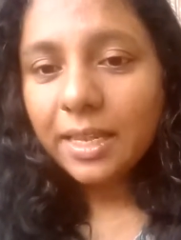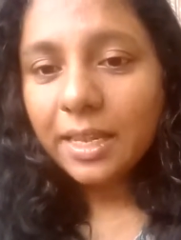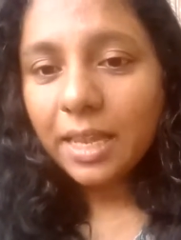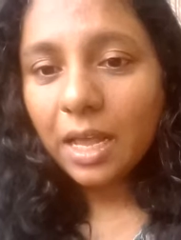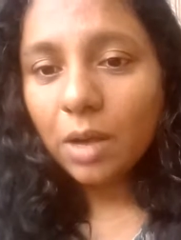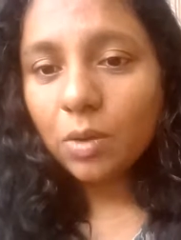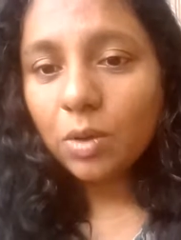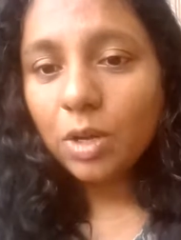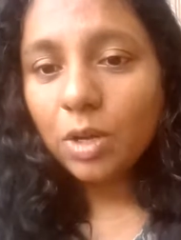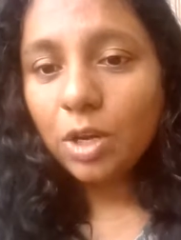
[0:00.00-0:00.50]

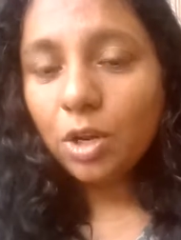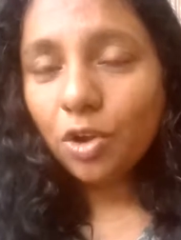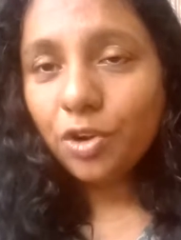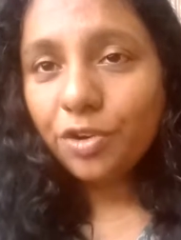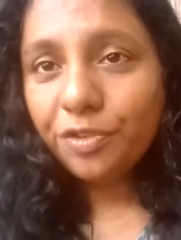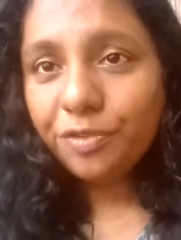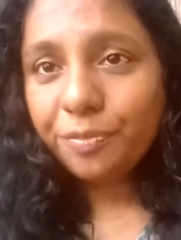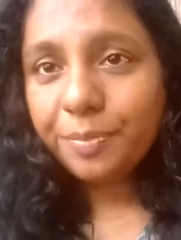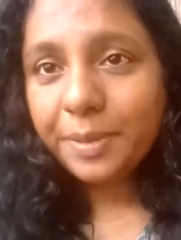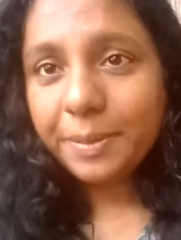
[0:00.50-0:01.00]
Now, a
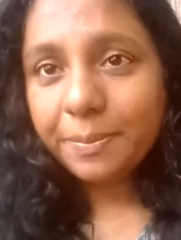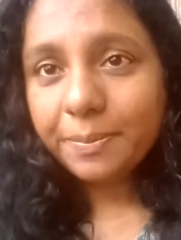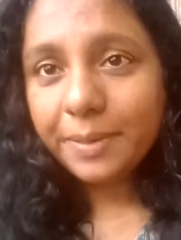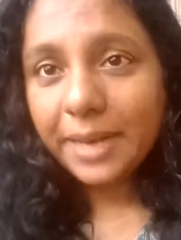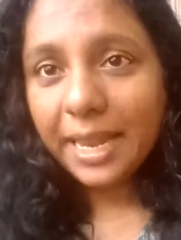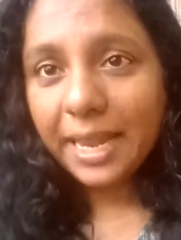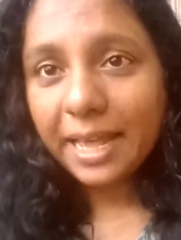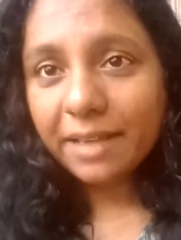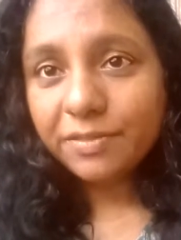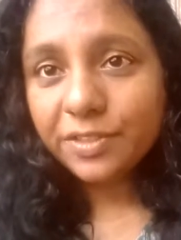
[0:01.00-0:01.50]
lot of
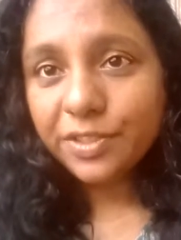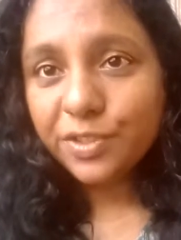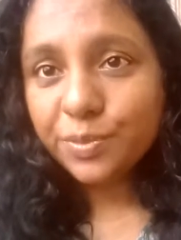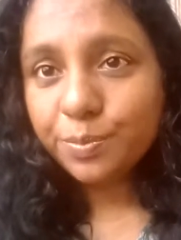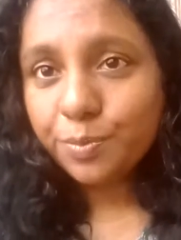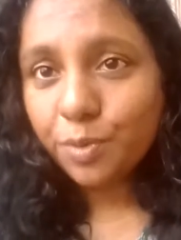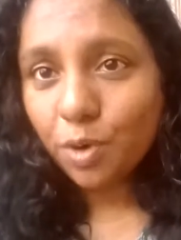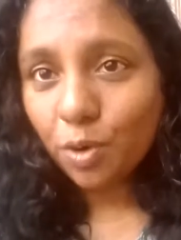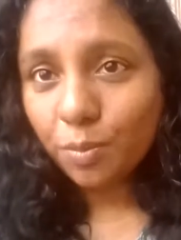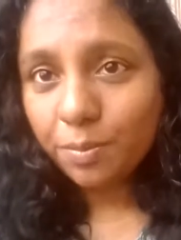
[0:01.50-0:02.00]
people have this
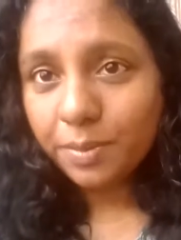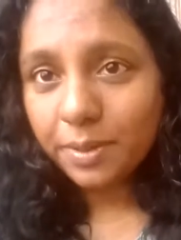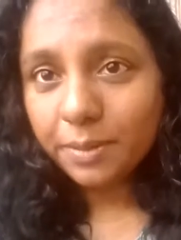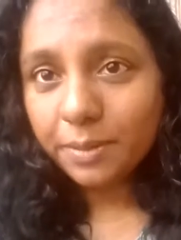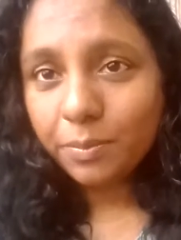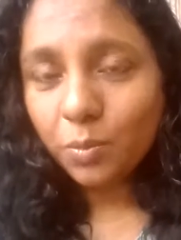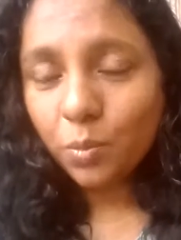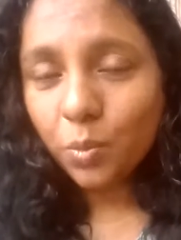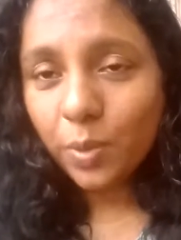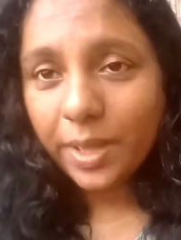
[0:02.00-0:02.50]

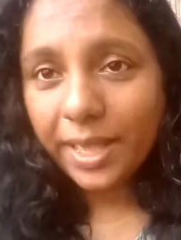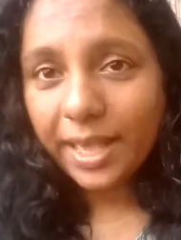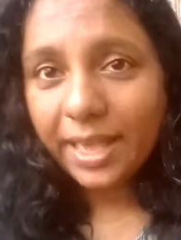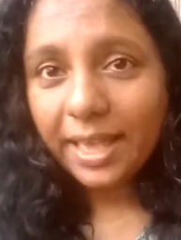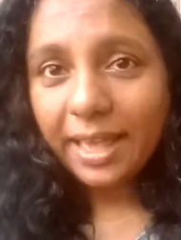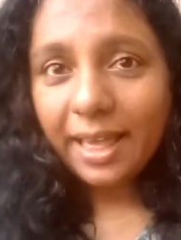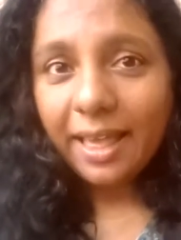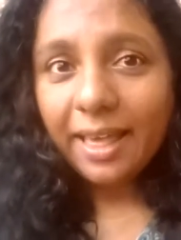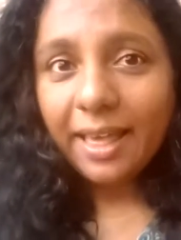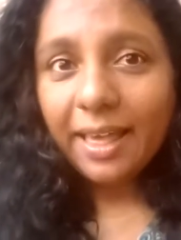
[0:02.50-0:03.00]
problem where
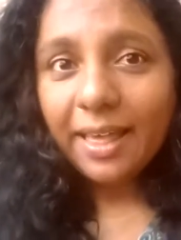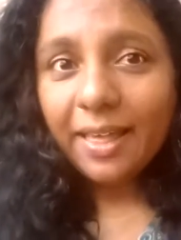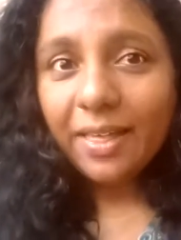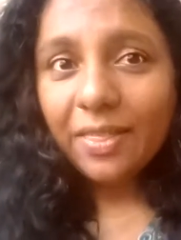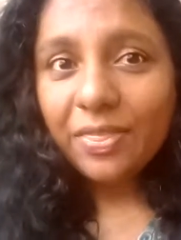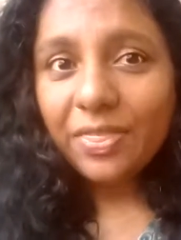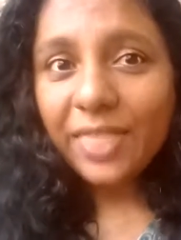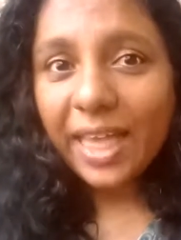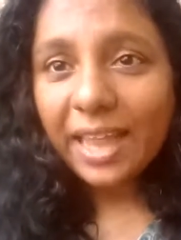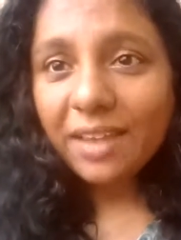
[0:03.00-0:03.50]

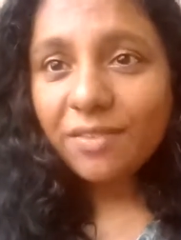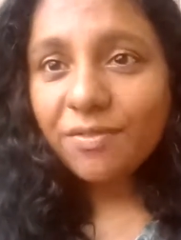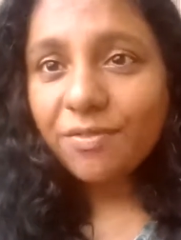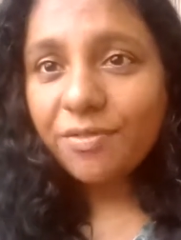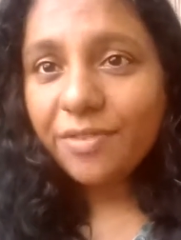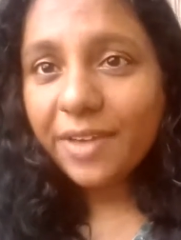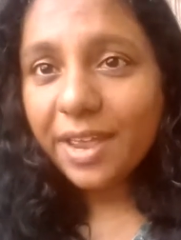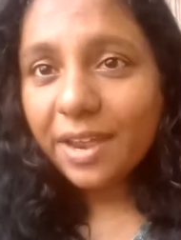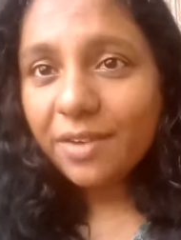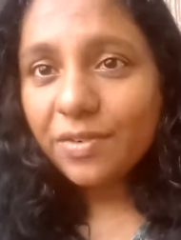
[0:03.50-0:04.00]
that
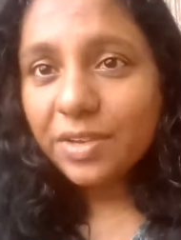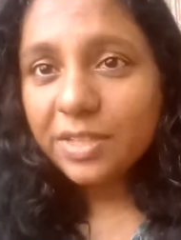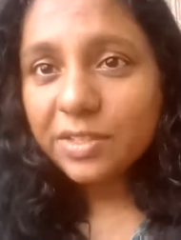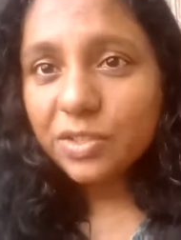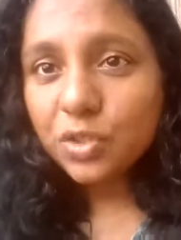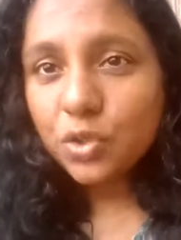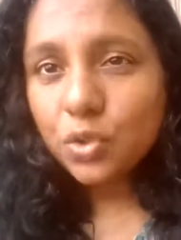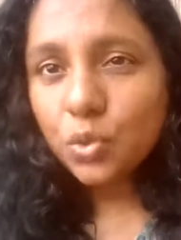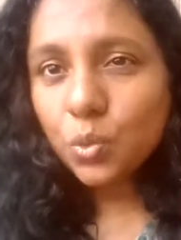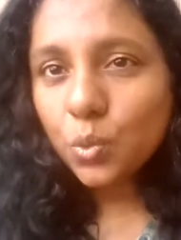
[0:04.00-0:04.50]

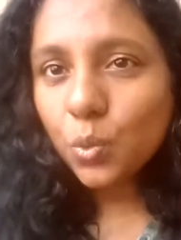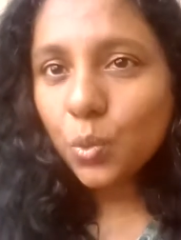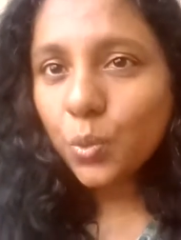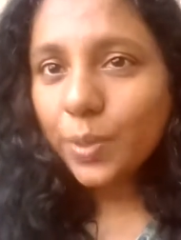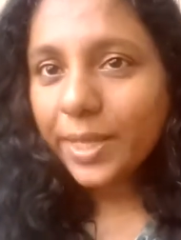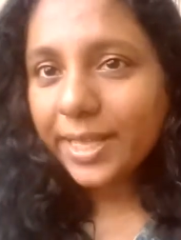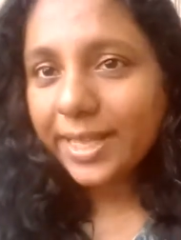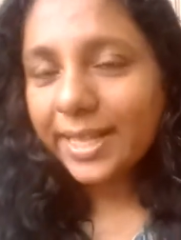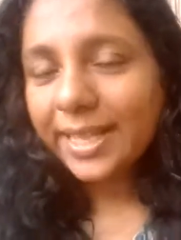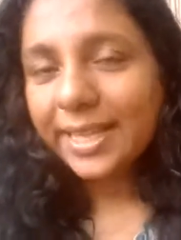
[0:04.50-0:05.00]
varies too
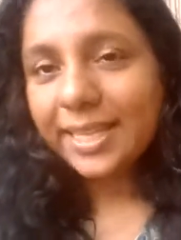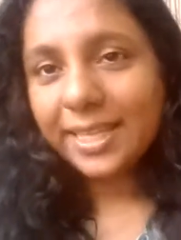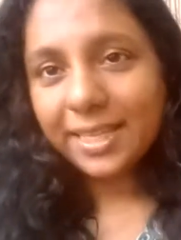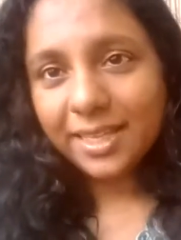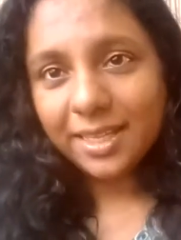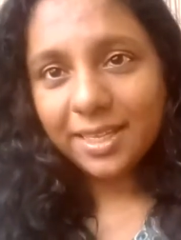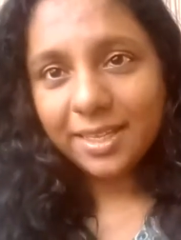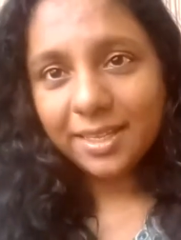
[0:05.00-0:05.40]
quickly